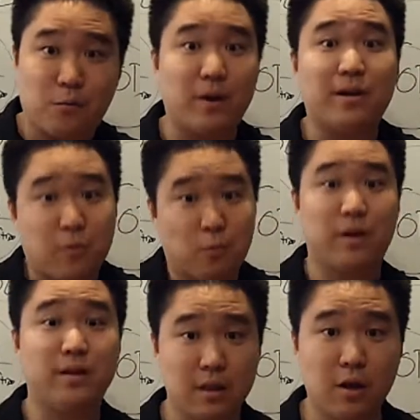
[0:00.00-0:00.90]

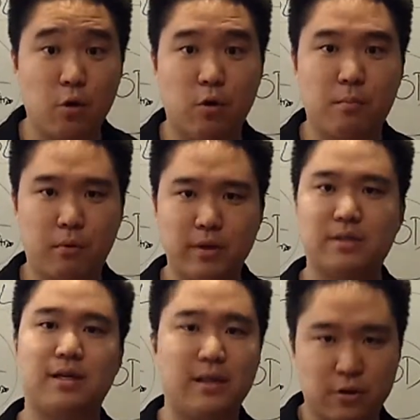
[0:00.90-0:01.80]
when the low
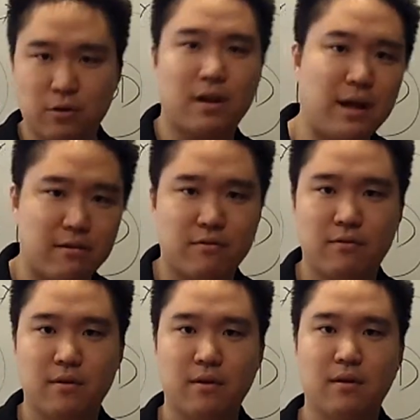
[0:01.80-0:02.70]
points hit your life,
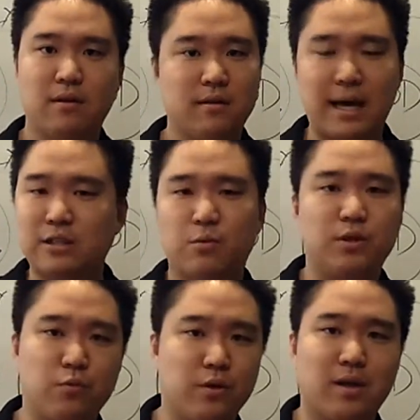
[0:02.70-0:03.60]
that's
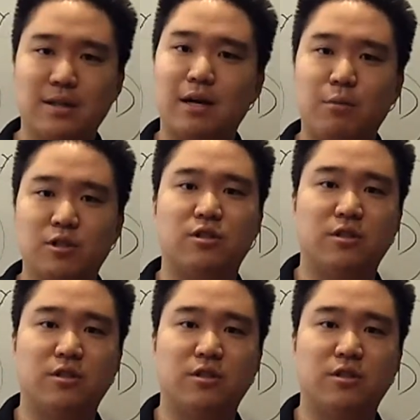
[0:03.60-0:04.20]
when you realize how